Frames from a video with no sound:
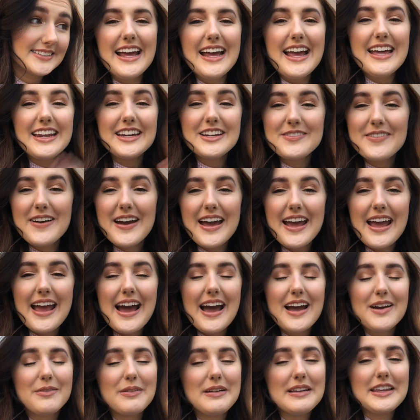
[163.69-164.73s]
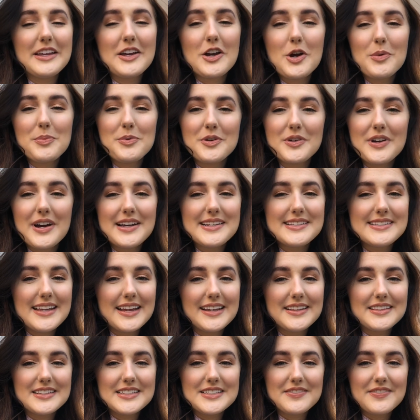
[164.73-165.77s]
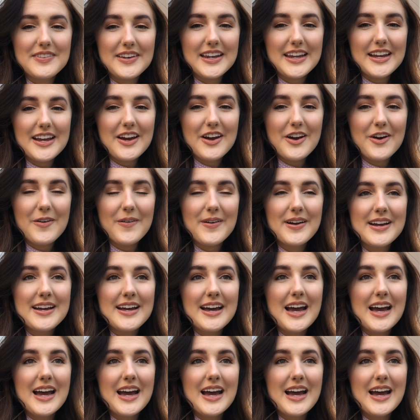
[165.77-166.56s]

Anyway, I really hope you guys like this video.